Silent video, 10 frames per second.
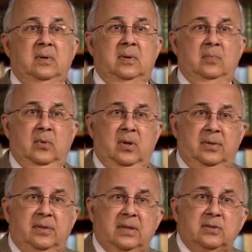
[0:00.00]
A
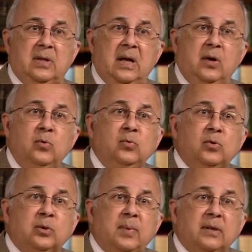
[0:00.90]
moth that's
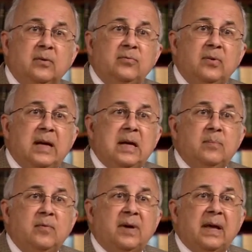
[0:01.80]
allured by the flame
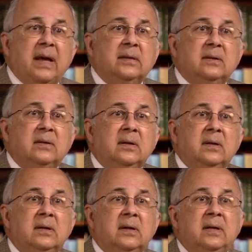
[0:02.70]
of a candle
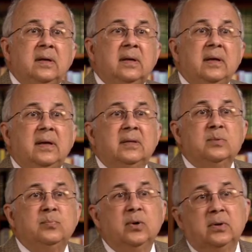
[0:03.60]
is
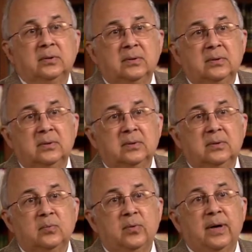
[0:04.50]
burnt
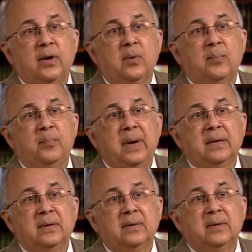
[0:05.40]
when a
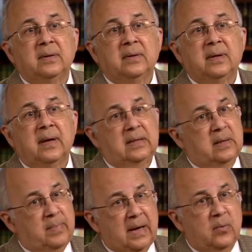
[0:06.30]
companion at a
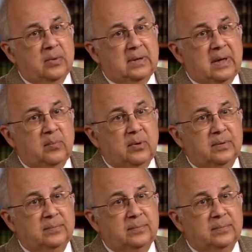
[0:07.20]
banquet table.